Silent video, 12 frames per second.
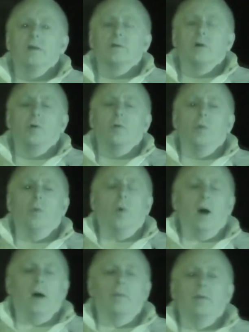So
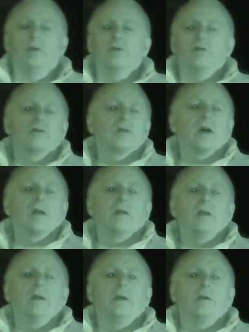what happened is that
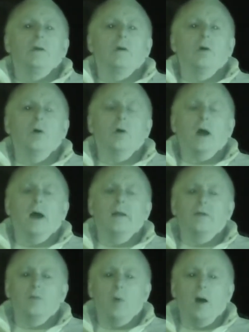the cook and
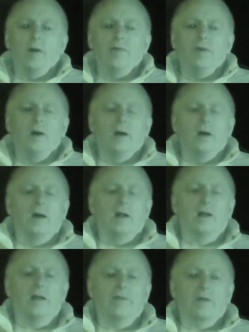his wife
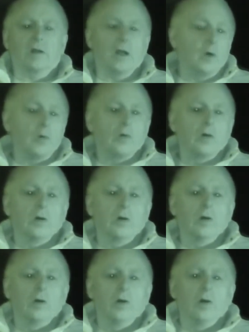left a cloak
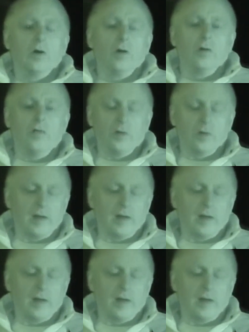for the